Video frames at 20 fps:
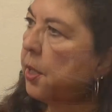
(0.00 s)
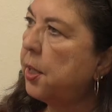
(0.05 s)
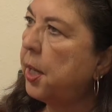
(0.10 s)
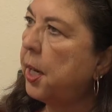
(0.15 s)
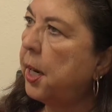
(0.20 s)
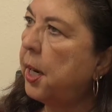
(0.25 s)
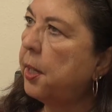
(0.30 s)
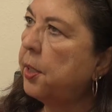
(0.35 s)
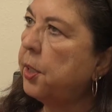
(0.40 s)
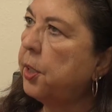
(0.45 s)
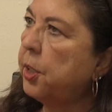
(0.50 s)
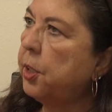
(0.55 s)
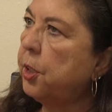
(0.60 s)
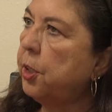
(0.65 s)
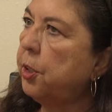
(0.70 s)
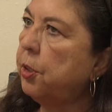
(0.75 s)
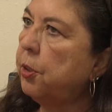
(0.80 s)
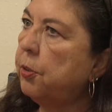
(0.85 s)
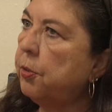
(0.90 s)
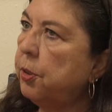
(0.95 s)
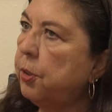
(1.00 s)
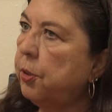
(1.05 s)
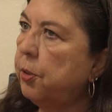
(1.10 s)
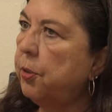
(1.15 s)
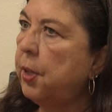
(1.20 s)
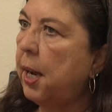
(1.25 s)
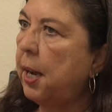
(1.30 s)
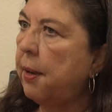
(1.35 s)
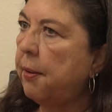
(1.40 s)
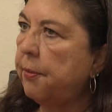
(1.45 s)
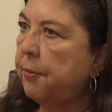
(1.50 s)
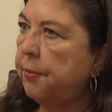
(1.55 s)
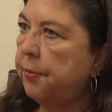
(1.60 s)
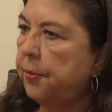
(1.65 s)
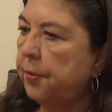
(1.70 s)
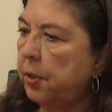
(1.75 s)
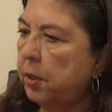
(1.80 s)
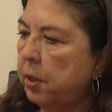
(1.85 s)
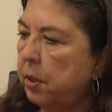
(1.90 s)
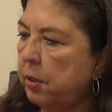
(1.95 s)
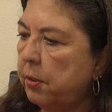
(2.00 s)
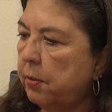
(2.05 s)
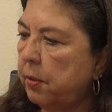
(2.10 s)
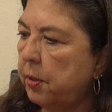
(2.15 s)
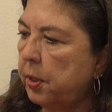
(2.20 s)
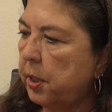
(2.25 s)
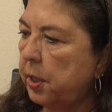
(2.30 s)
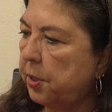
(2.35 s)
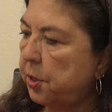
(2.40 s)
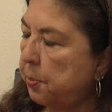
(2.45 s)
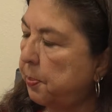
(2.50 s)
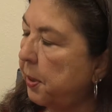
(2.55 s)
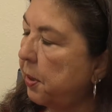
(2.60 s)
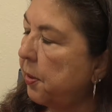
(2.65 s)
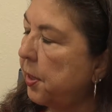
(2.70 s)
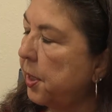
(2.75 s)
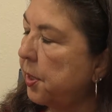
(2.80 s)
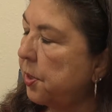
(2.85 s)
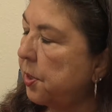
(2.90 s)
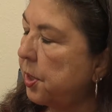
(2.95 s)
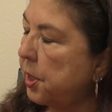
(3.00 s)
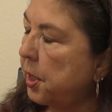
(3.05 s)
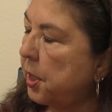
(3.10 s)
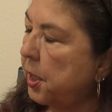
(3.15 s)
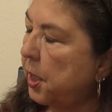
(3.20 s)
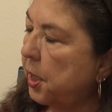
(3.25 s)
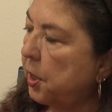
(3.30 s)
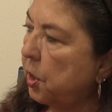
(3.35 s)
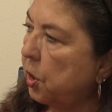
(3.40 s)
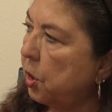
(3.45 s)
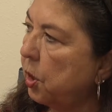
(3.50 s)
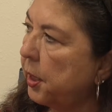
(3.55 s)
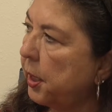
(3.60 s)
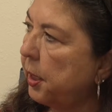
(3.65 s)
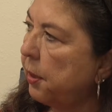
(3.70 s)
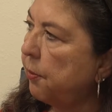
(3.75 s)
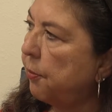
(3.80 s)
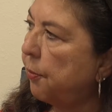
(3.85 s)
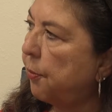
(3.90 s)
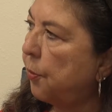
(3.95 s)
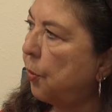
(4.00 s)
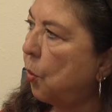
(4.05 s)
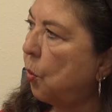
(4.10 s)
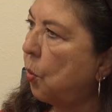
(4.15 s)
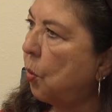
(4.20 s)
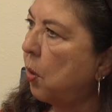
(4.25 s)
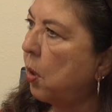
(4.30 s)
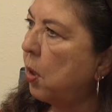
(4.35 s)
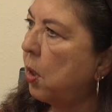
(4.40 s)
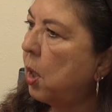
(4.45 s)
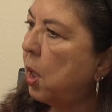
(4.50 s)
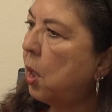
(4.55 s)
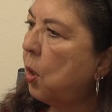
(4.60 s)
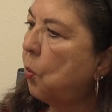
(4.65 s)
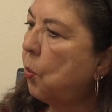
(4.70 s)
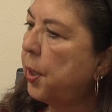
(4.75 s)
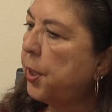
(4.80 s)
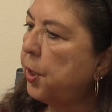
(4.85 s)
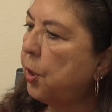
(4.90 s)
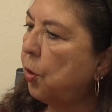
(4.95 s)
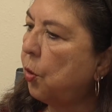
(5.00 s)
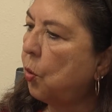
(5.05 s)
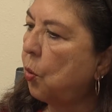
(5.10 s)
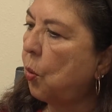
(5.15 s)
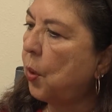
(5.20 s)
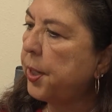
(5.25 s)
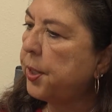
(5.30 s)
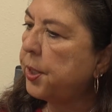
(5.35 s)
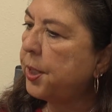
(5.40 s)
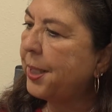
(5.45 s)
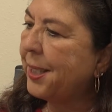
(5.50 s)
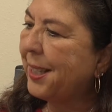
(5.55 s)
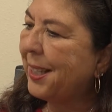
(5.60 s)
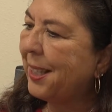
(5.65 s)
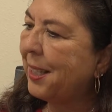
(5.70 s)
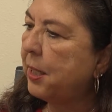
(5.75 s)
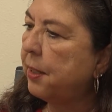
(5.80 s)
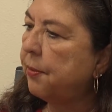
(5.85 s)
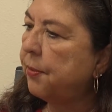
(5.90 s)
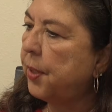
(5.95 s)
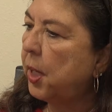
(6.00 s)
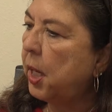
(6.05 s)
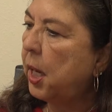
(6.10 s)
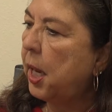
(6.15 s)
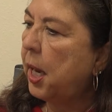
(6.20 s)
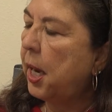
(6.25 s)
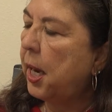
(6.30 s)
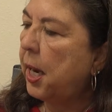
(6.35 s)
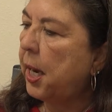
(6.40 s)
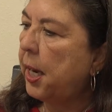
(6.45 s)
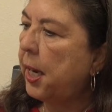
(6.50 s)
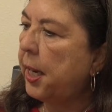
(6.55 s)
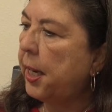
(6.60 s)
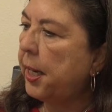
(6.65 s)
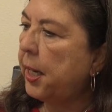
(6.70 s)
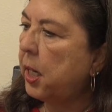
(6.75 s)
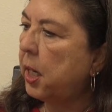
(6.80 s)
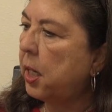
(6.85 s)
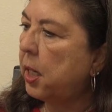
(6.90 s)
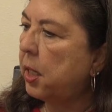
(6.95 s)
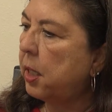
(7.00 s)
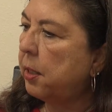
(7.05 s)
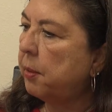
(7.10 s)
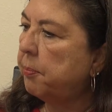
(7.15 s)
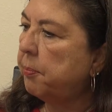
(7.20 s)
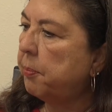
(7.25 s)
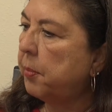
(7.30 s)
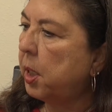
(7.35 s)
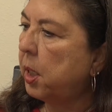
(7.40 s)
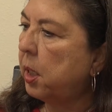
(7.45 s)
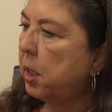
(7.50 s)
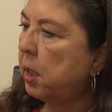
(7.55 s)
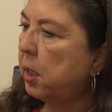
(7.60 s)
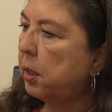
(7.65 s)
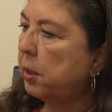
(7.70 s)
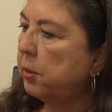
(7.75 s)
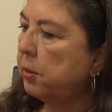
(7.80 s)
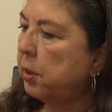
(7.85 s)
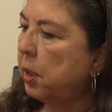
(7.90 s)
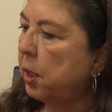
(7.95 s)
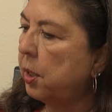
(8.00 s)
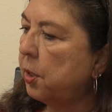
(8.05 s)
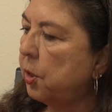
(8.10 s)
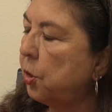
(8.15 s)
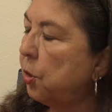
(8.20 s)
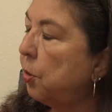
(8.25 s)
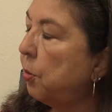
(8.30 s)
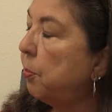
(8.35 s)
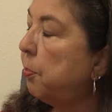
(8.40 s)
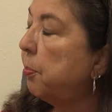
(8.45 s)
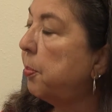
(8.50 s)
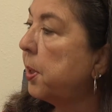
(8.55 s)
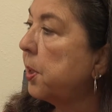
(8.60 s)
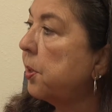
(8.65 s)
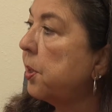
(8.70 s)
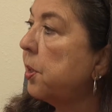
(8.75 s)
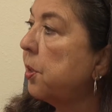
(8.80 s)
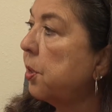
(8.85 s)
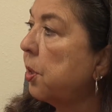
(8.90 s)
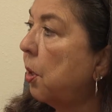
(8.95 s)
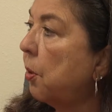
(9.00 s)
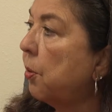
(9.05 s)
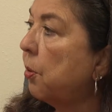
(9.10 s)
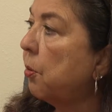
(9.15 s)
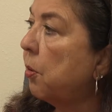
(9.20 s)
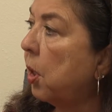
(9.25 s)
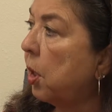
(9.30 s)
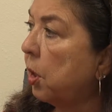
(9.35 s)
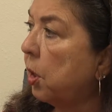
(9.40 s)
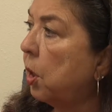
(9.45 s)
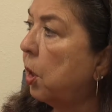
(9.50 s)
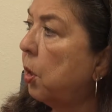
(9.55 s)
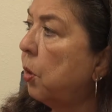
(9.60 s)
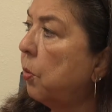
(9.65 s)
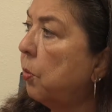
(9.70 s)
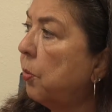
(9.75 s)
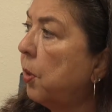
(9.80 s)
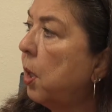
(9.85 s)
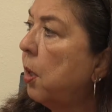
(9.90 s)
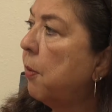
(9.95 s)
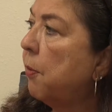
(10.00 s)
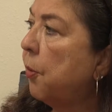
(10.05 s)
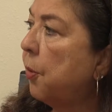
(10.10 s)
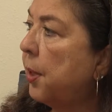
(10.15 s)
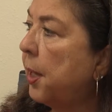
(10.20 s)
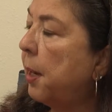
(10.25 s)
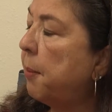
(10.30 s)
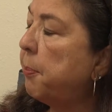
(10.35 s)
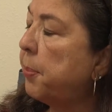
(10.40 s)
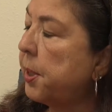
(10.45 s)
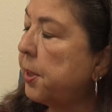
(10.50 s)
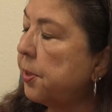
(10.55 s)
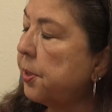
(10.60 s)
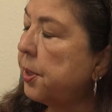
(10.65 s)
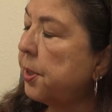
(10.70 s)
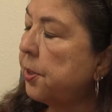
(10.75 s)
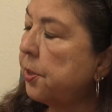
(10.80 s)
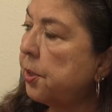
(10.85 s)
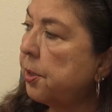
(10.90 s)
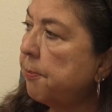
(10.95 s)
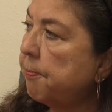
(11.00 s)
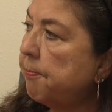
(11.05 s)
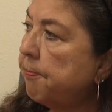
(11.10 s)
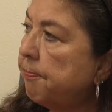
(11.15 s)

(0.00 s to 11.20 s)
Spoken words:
that you have experience in looking for when you're going to give a new business owner a loan, mm-hmm. for that business?